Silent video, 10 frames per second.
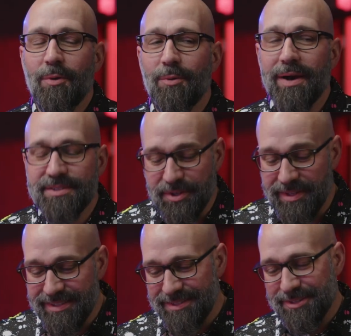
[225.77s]
Well, so
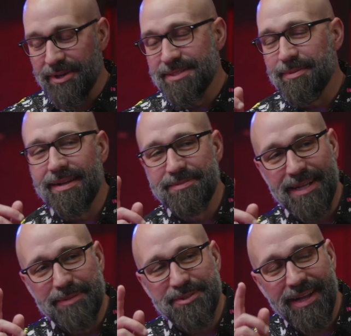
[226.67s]
this is the crazy about hymns and
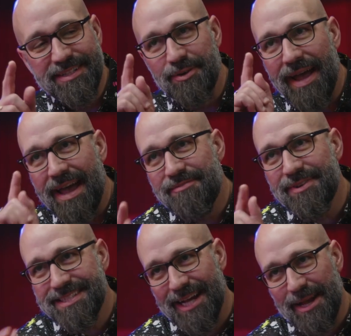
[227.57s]
hops. Okay, so
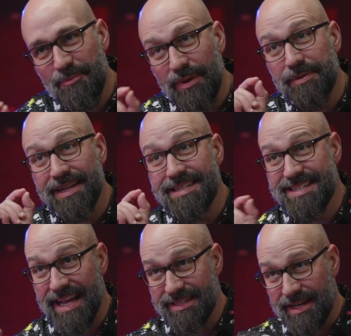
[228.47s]
every time we put a date